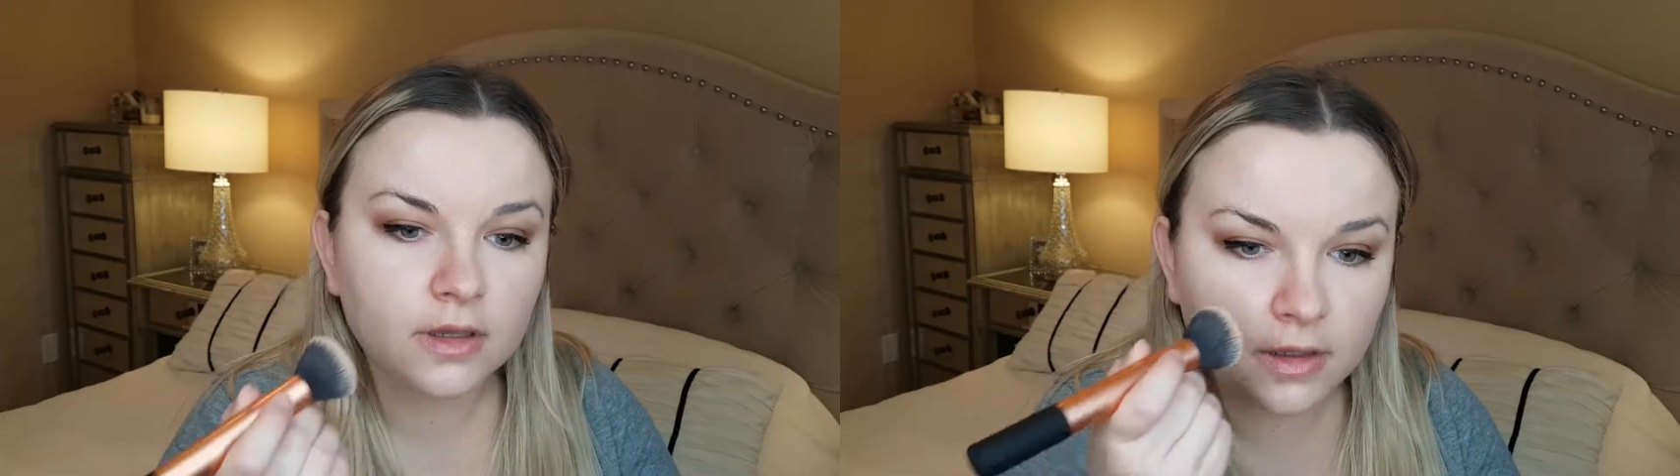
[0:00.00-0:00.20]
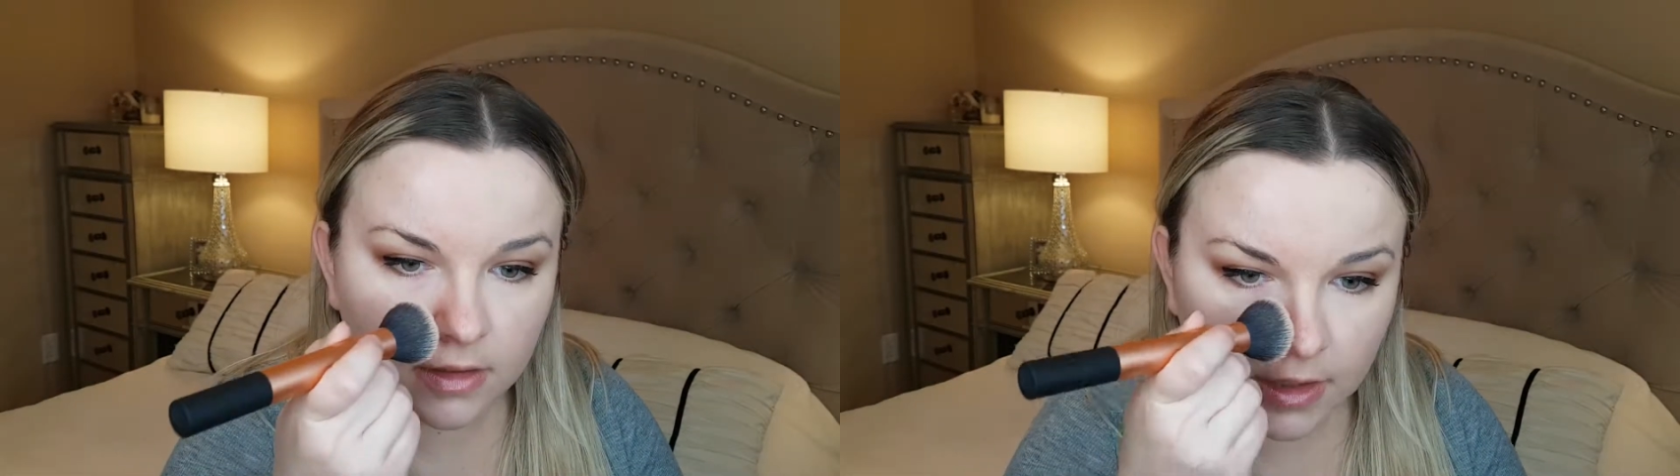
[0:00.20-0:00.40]

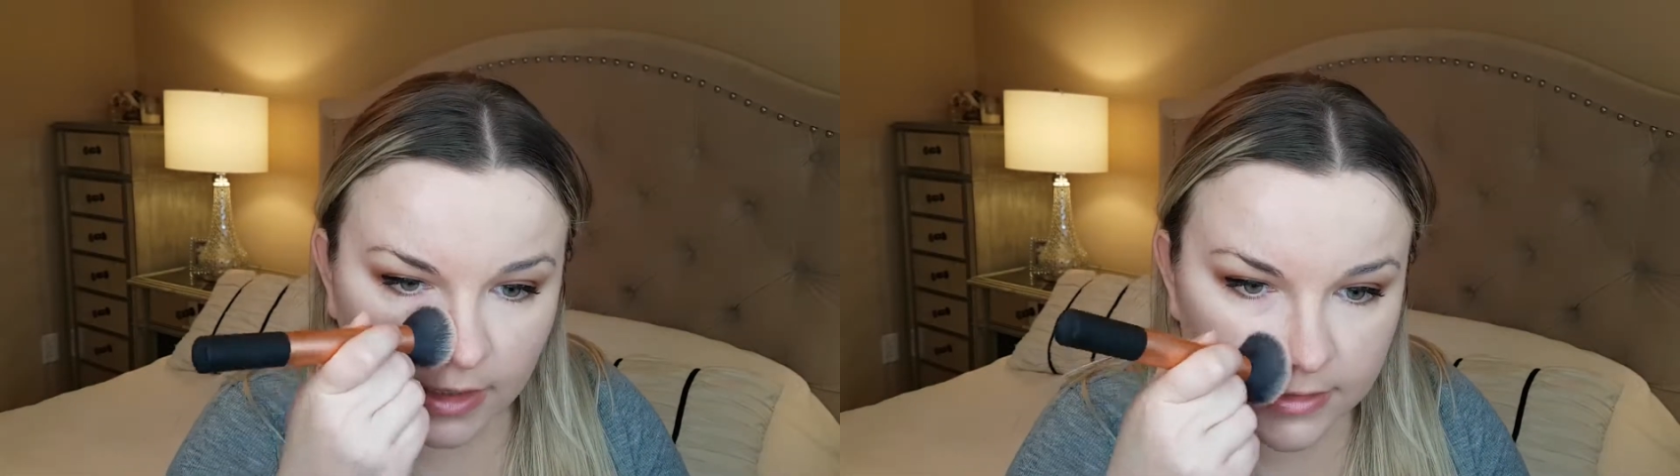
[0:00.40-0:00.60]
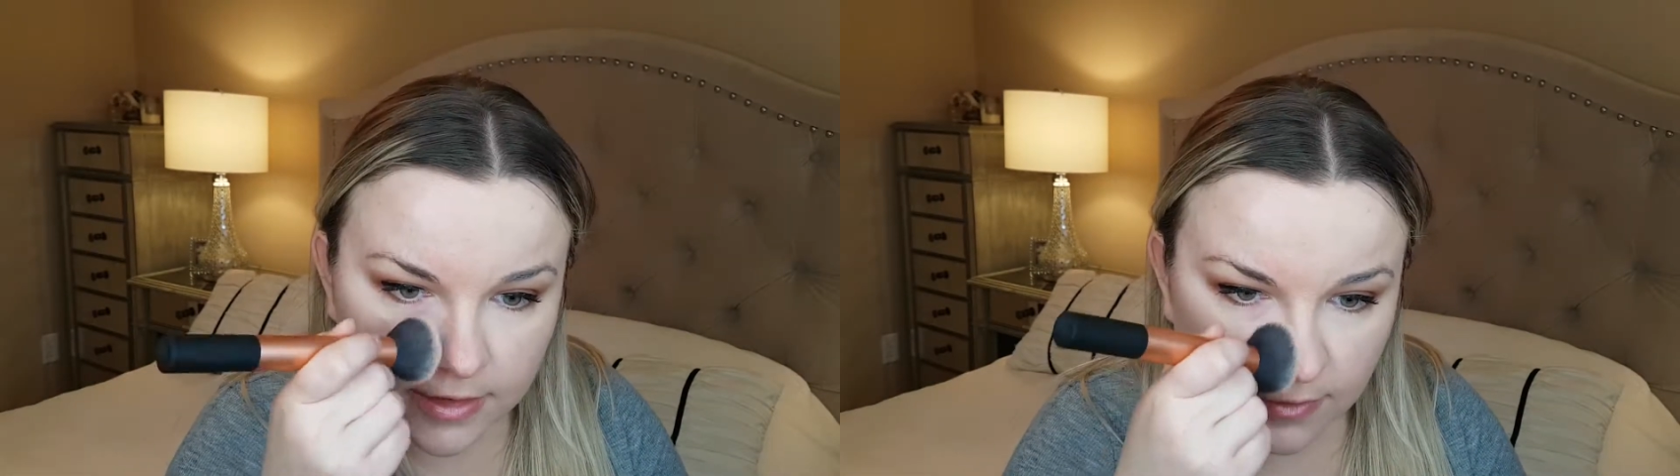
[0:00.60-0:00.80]
It
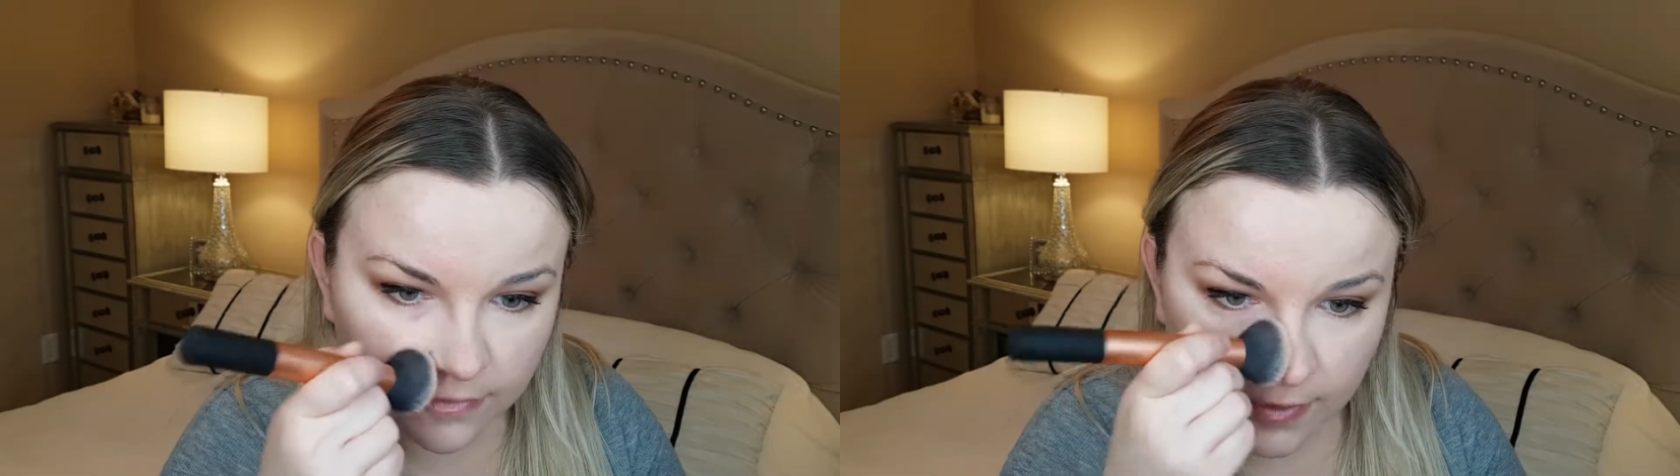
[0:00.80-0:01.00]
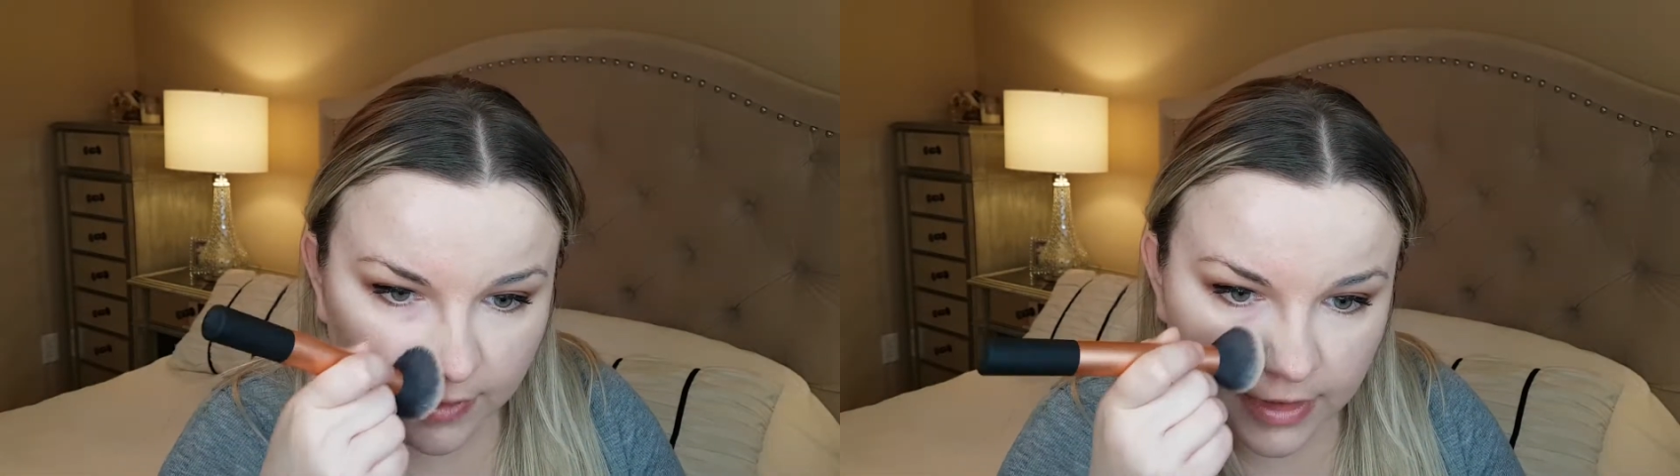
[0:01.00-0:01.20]
glides
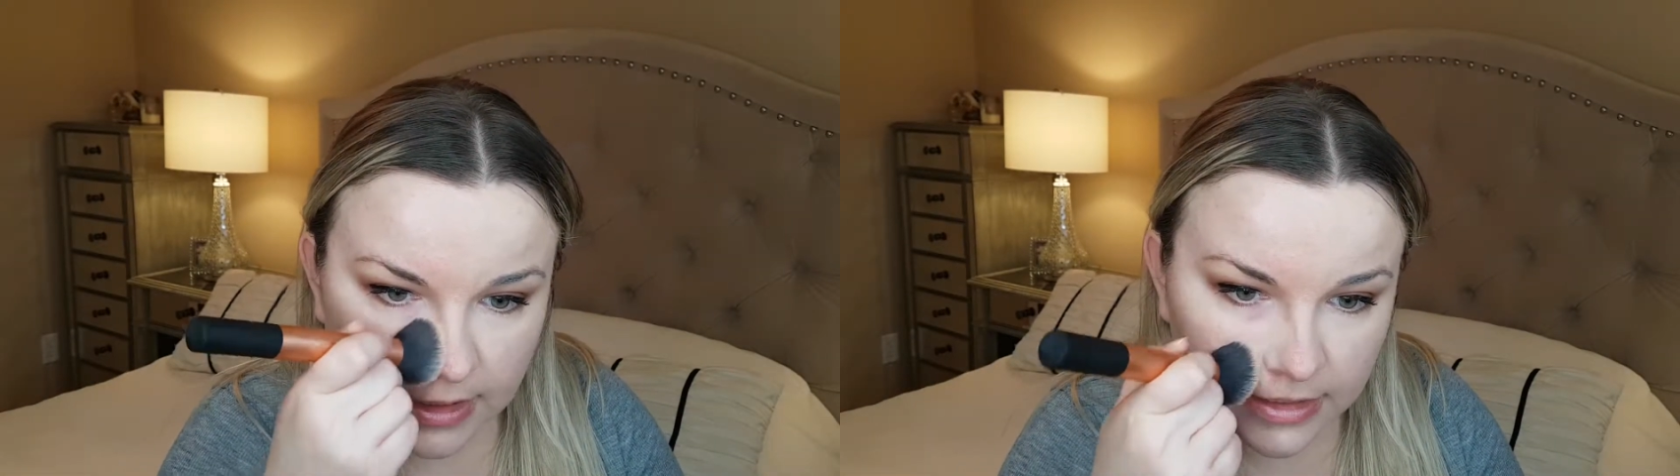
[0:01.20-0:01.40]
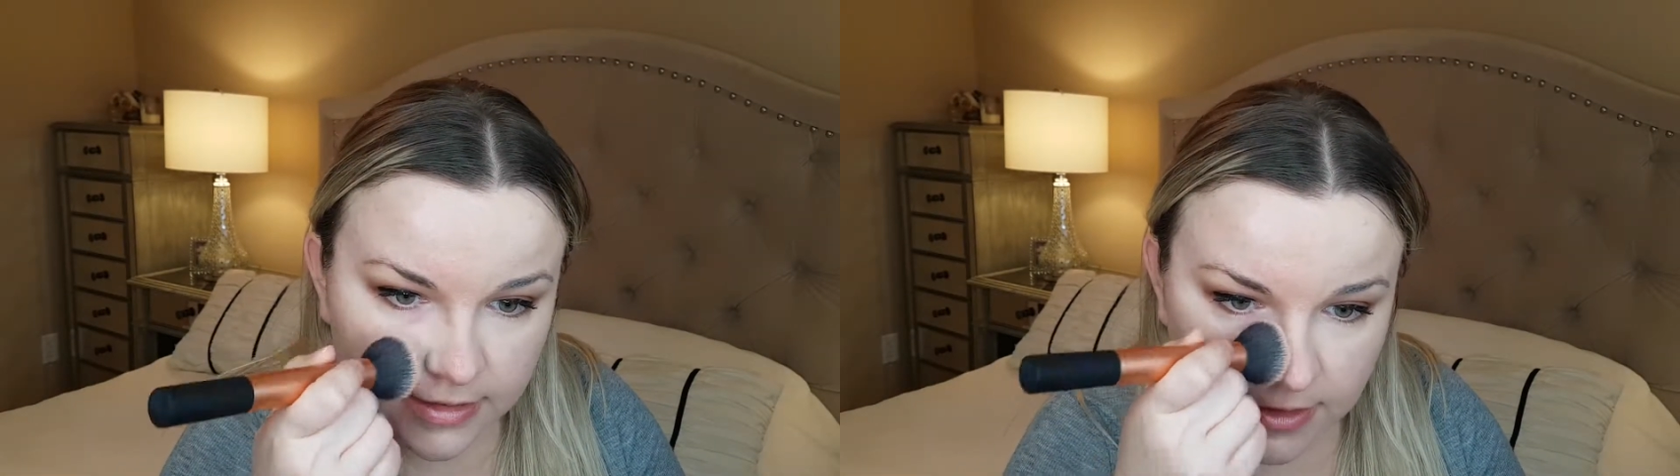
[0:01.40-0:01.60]
on very
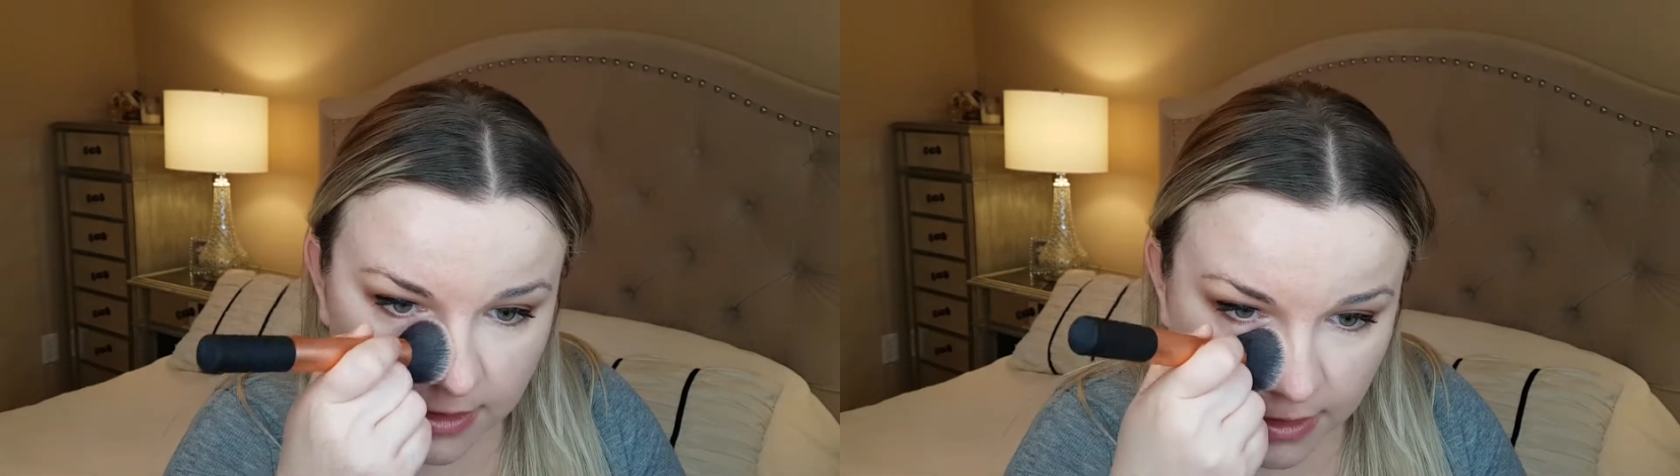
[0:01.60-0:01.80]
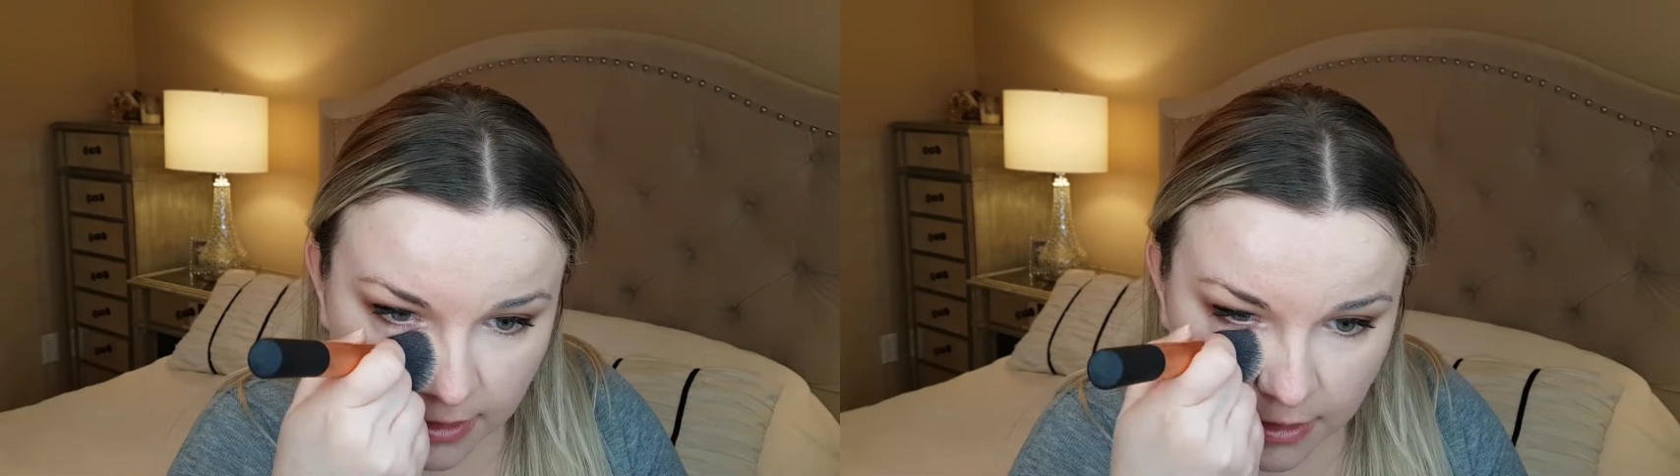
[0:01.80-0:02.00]

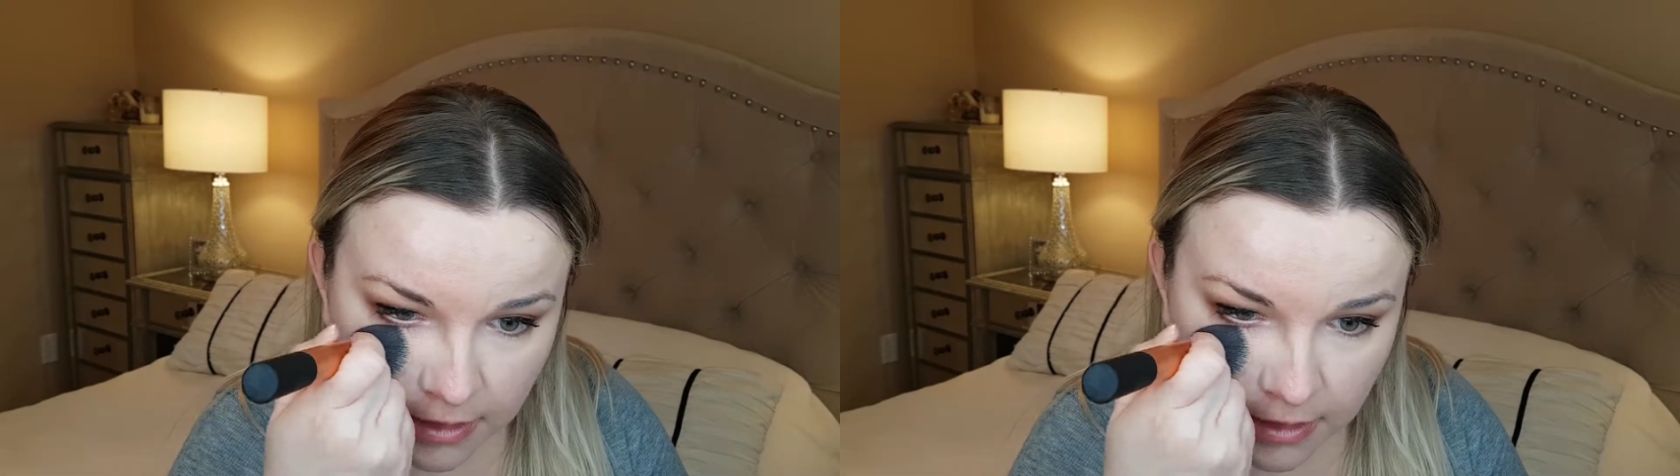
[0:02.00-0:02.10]
nicely.